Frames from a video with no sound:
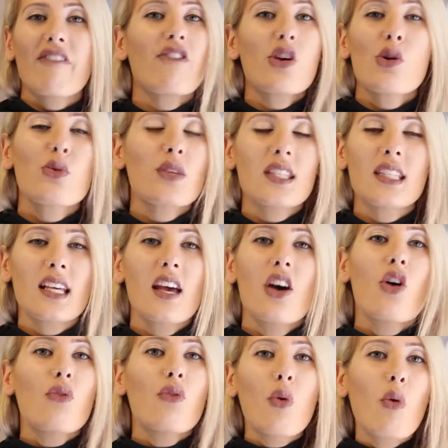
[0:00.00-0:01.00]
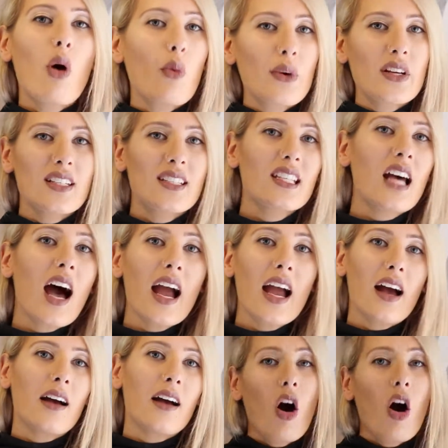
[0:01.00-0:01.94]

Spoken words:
frequency for what we desire,